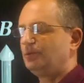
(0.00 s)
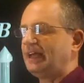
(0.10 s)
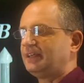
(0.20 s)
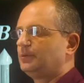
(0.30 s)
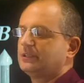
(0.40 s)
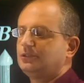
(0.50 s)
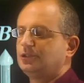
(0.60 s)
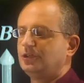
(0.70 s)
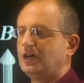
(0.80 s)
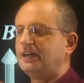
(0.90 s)
you like, you can
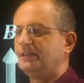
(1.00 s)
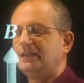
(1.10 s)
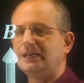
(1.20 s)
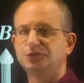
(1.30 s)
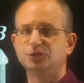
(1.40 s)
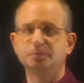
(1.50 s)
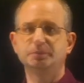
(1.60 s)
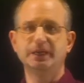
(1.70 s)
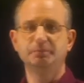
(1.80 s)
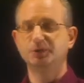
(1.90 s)
turn on an actual
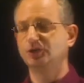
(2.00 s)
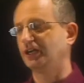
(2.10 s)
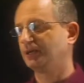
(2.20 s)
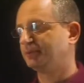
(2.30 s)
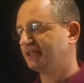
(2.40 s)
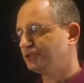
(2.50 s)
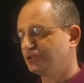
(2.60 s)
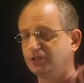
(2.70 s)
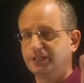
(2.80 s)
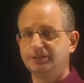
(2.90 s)
periodic
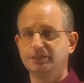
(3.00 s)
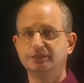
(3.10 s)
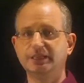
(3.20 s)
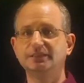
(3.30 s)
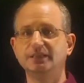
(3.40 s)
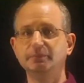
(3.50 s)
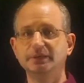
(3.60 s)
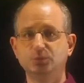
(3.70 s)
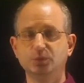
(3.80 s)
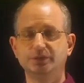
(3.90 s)
potential and then take the
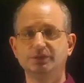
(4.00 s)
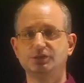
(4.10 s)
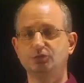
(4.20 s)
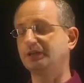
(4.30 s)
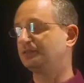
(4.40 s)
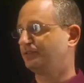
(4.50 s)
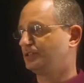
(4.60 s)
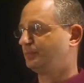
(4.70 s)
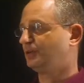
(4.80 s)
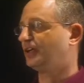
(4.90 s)
limit where the strength of
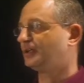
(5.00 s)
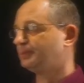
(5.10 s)
this periodic